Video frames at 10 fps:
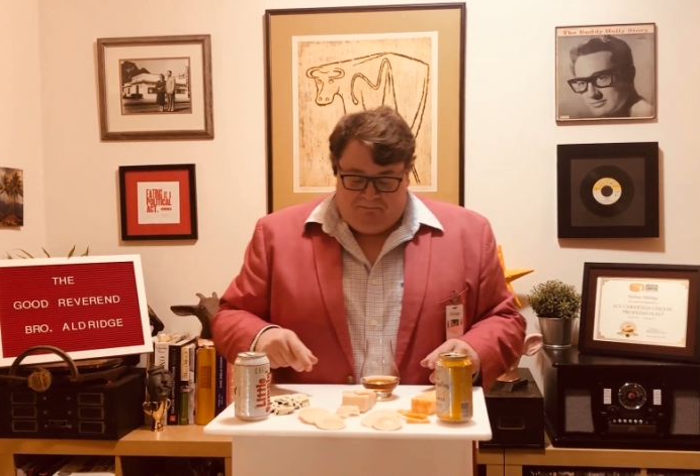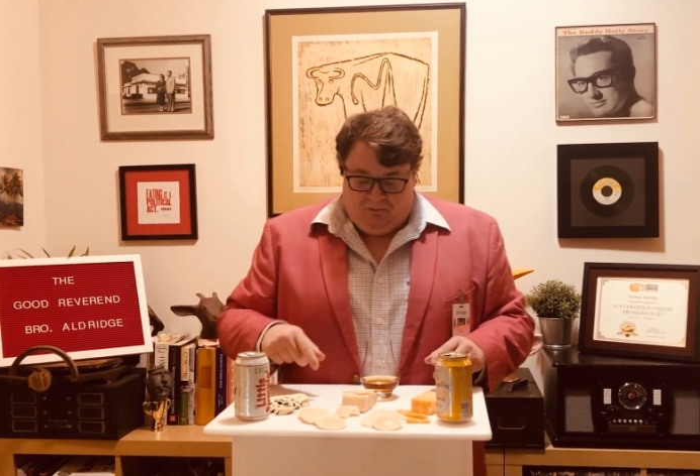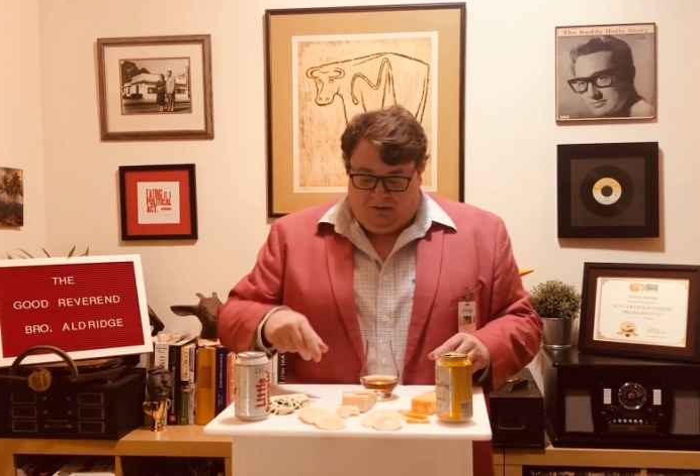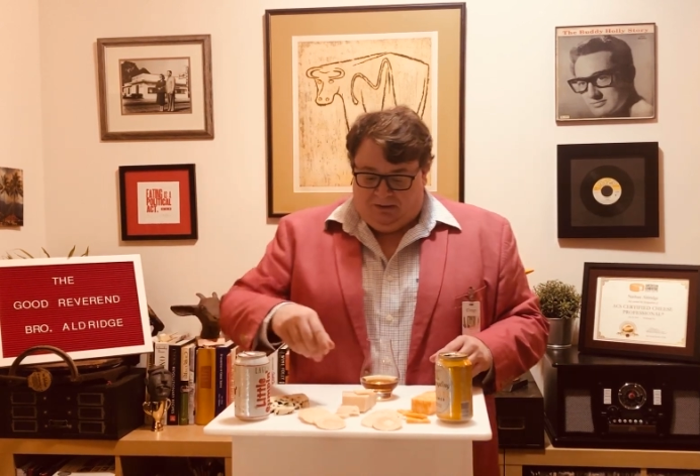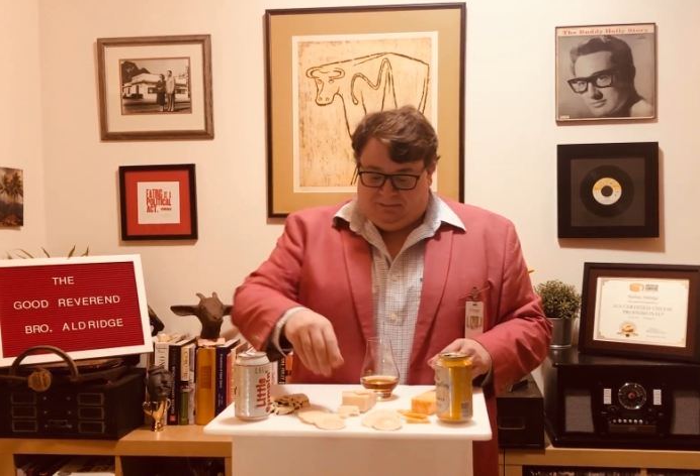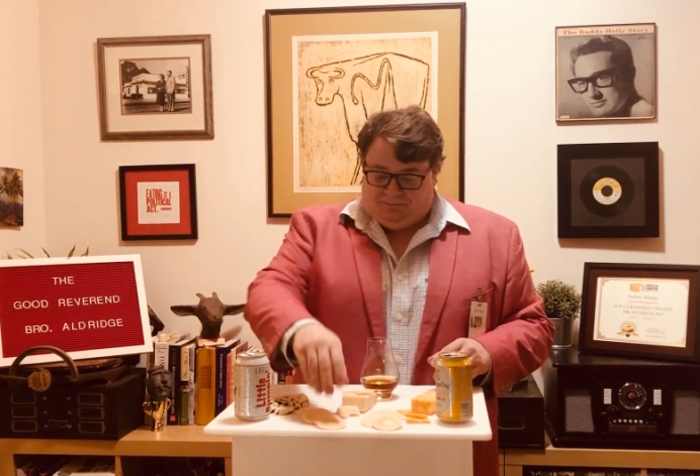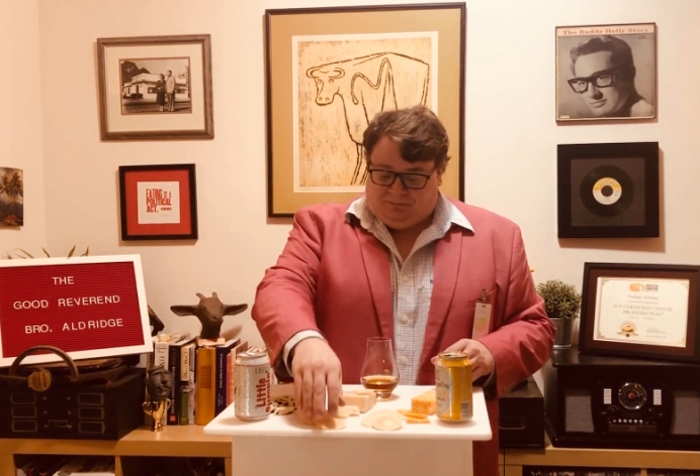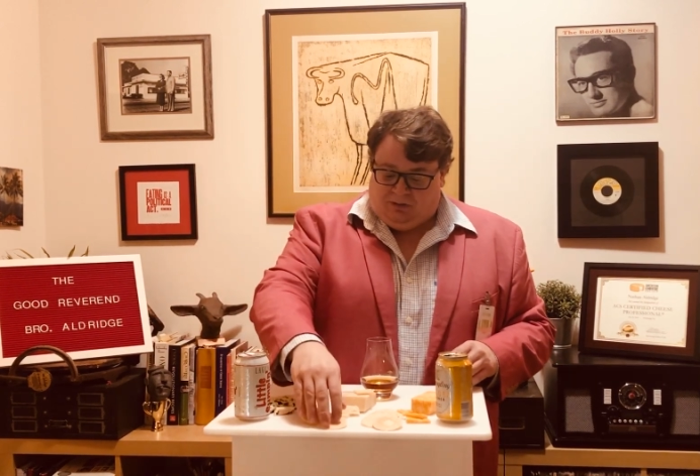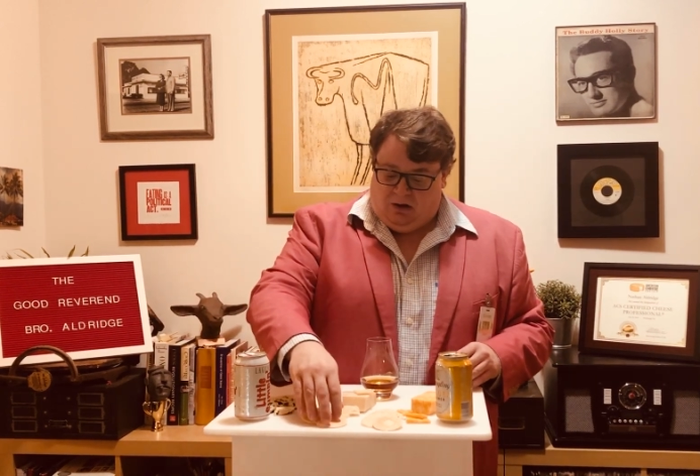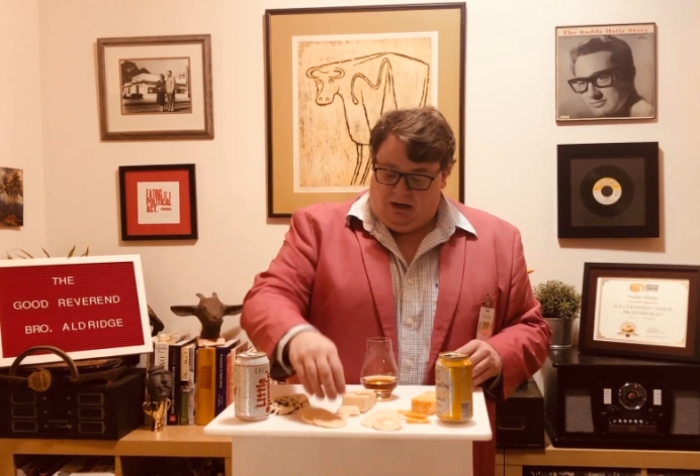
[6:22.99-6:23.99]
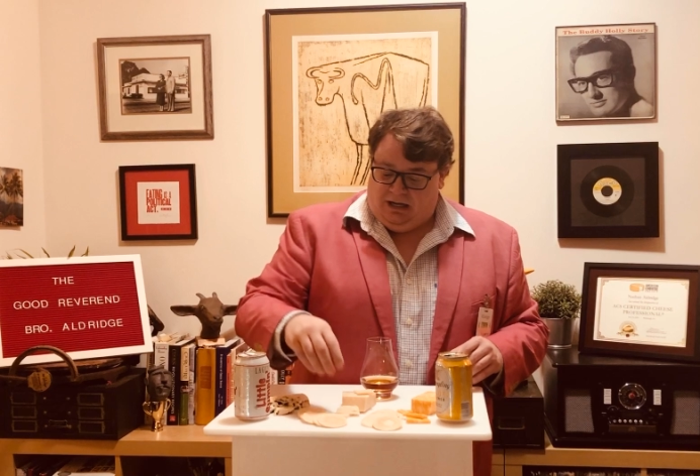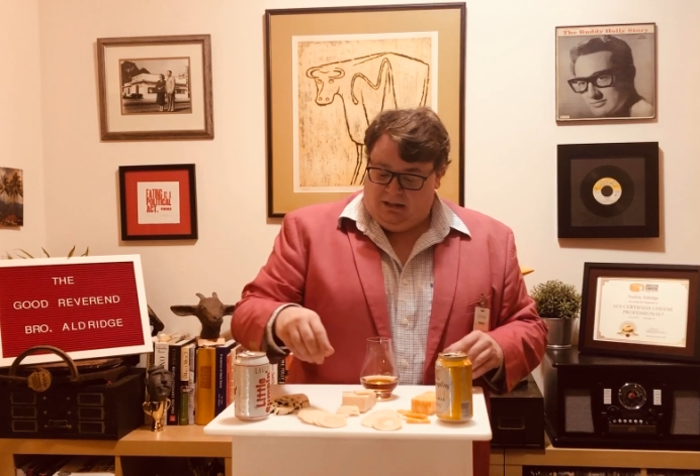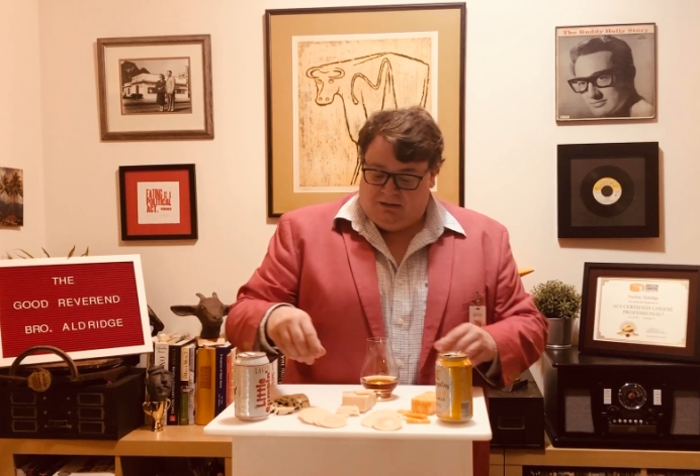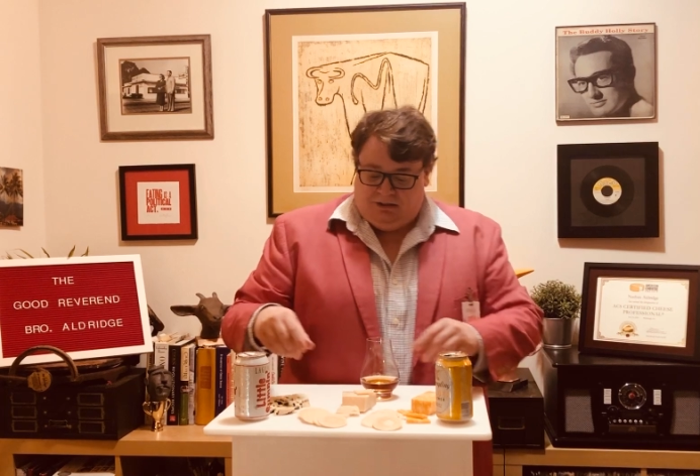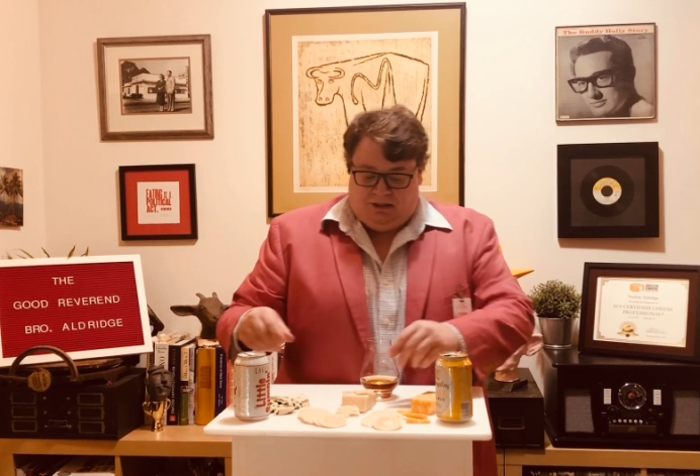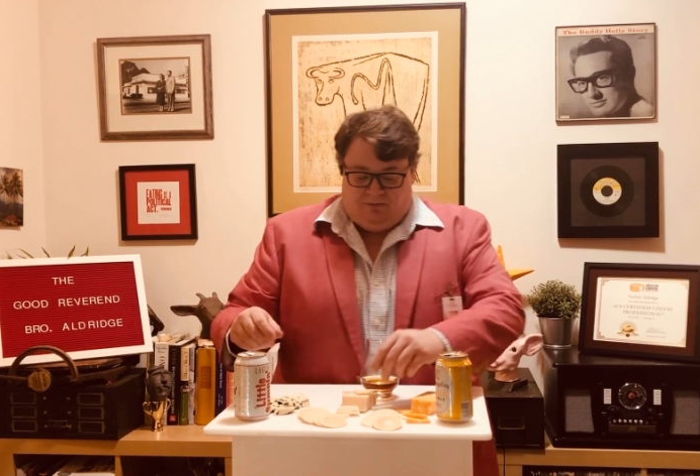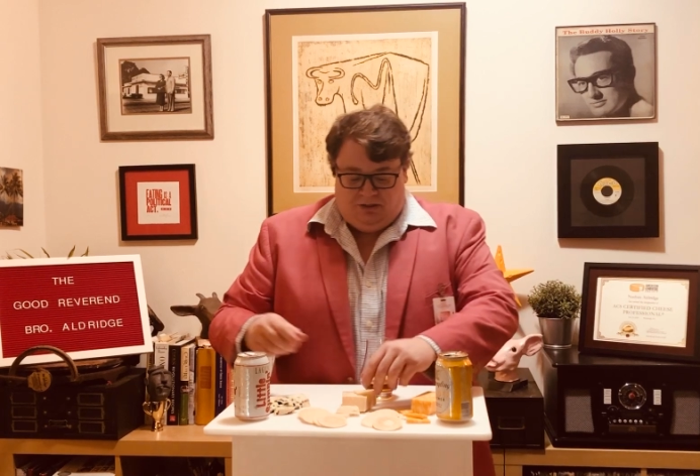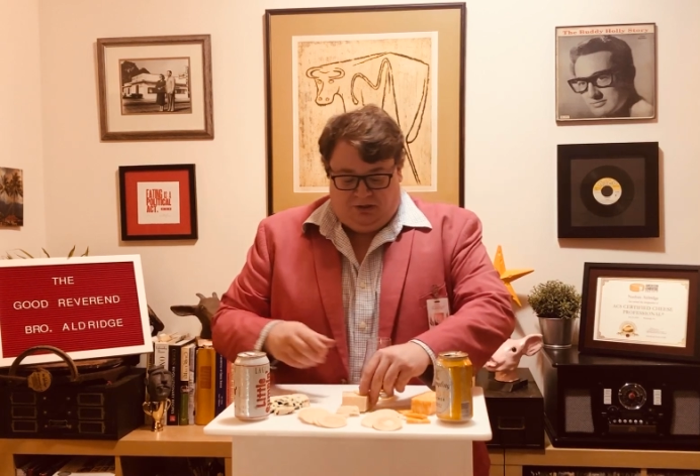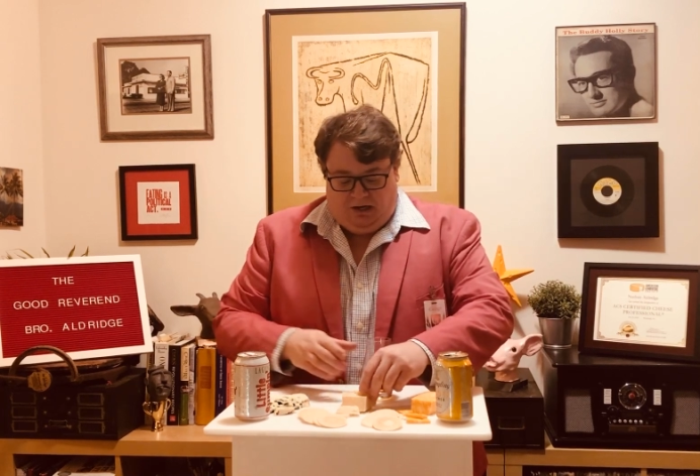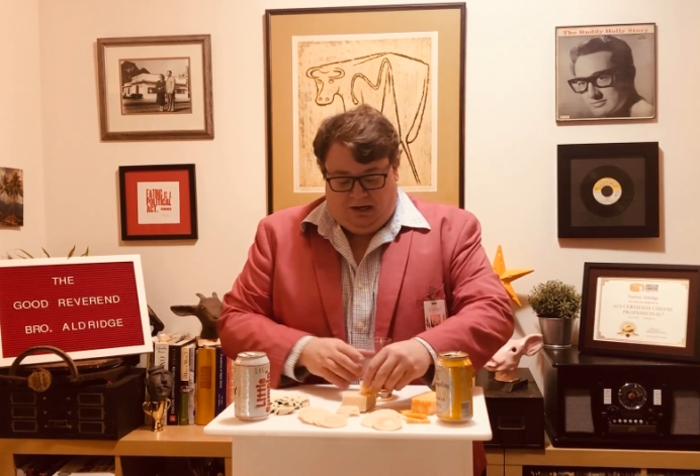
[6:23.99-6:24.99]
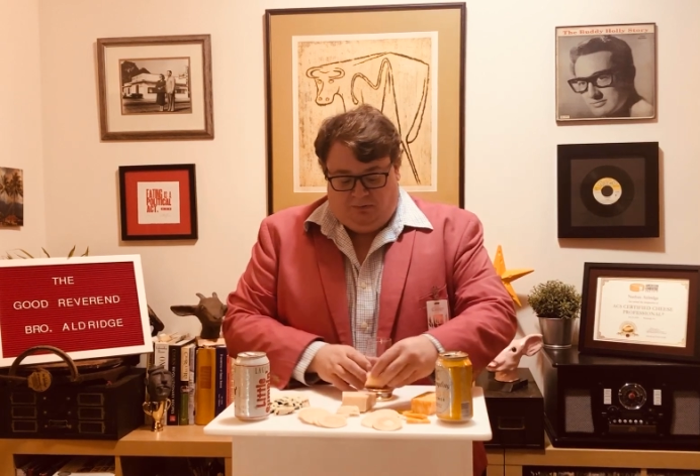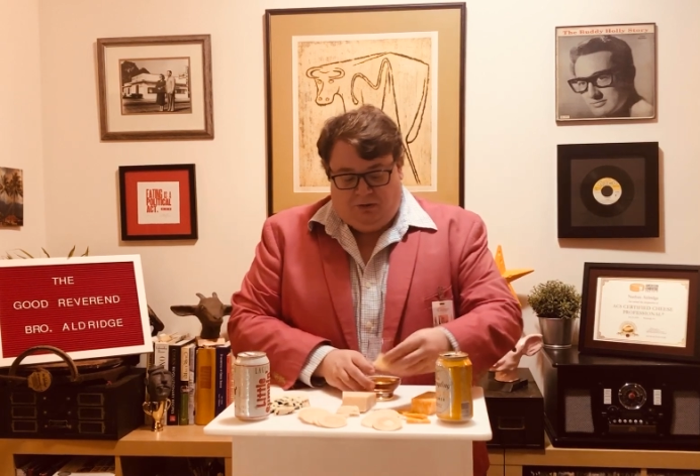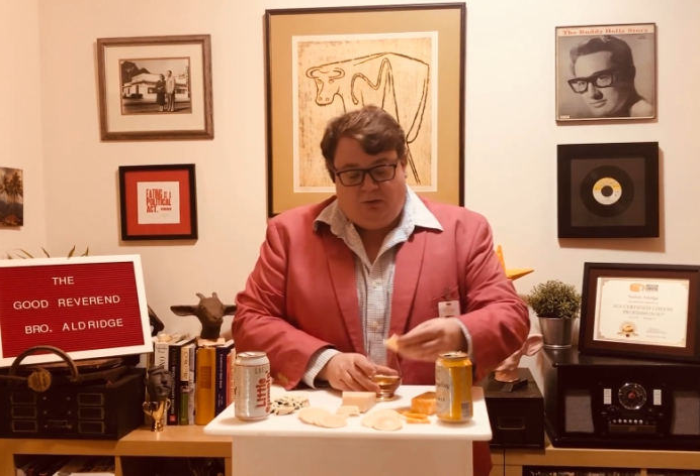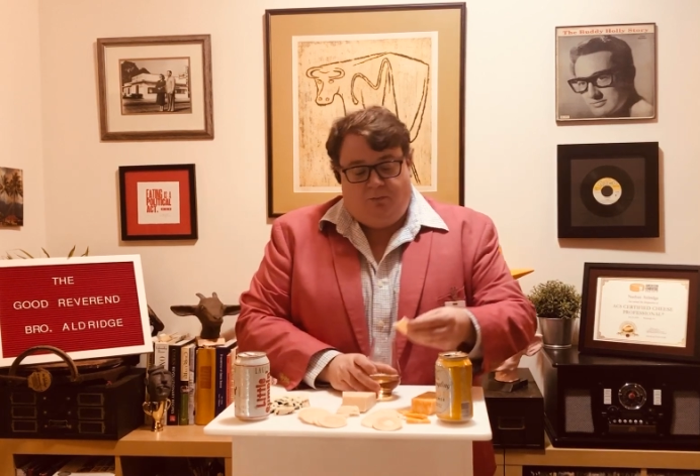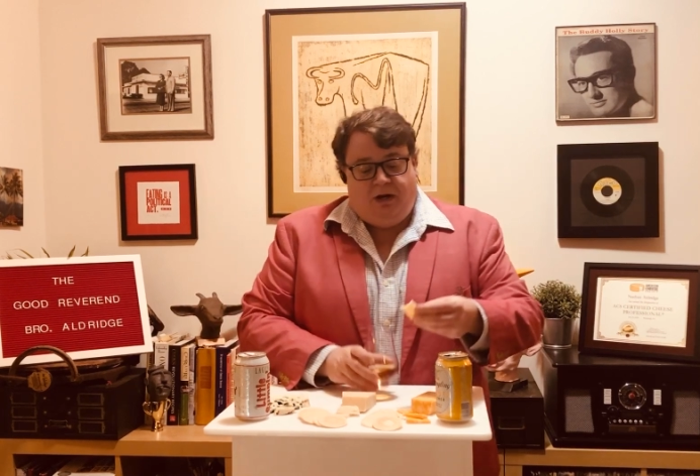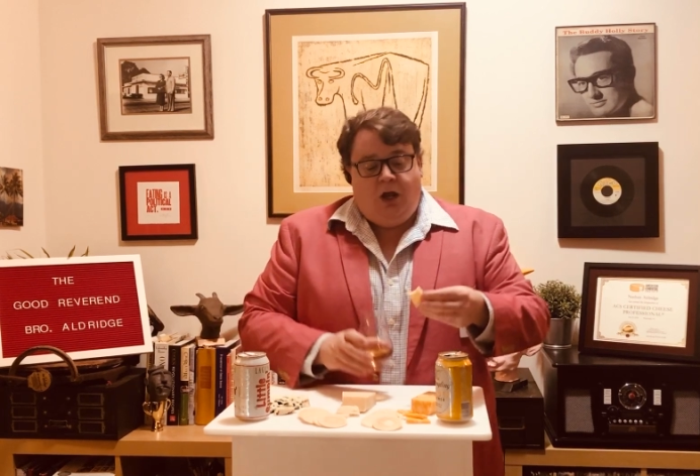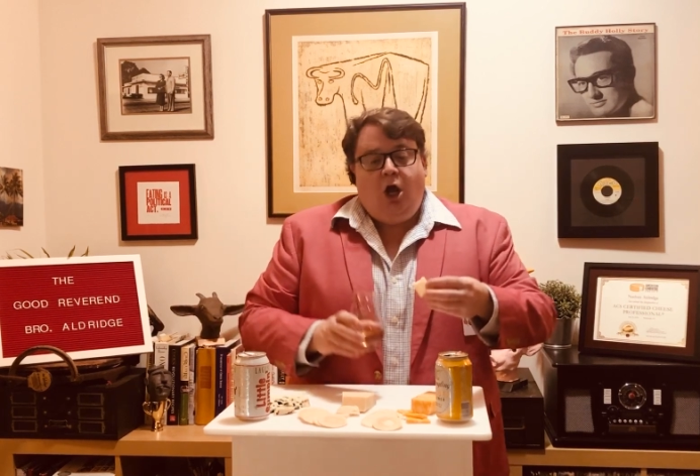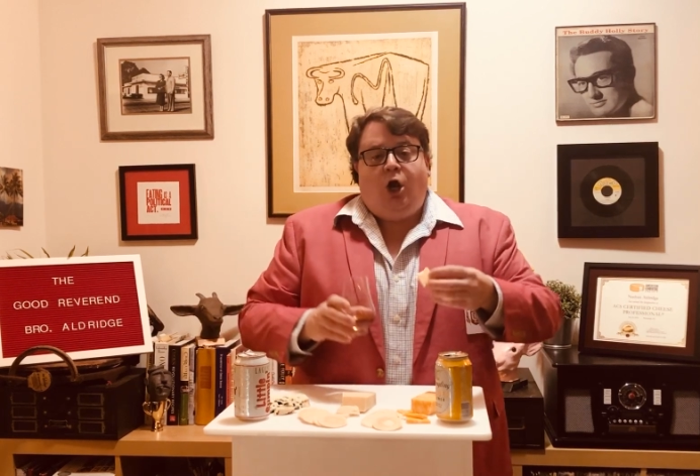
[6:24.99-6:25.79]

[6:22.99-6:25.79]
All right, now let's just give it a shot with a little bit of